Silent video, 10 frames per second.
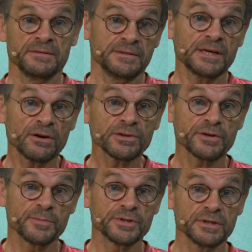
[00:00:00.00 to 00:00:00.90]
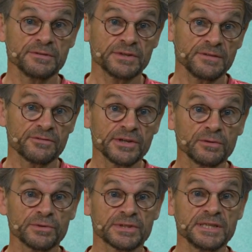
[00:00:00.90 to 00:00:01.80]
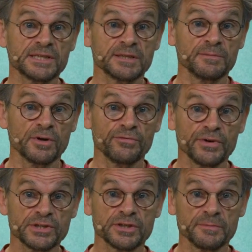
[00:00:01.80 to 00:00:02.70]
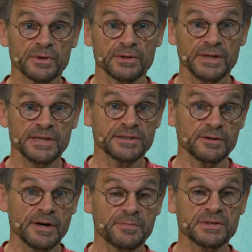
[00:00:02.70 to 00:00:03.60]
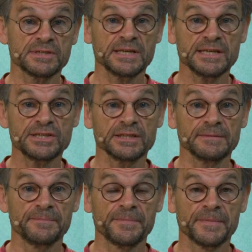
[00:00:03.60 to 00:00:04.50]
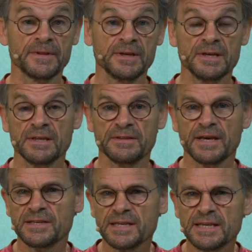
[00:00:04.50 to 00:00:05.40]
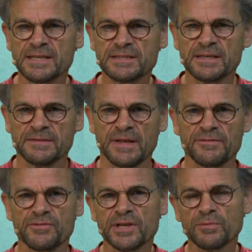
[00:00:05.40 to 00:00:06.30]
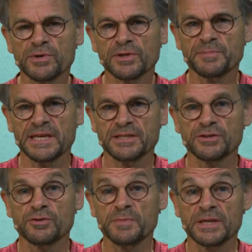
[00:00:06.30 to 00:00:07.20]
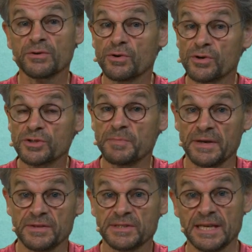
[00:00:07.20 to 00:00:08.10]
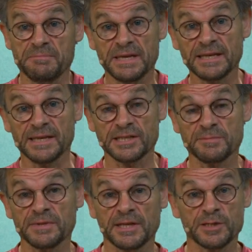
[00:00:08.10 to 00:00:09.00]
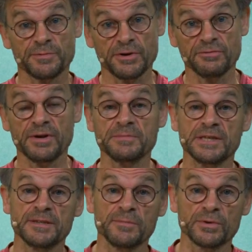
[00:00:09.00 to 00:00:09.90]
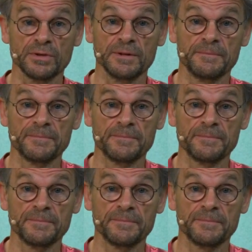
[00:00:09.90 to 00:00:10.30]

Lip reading: that are also observed in the real system of which the model is a representation. The idea is that the real-world pattern could be caused by the same mechanism that is programmed in the model.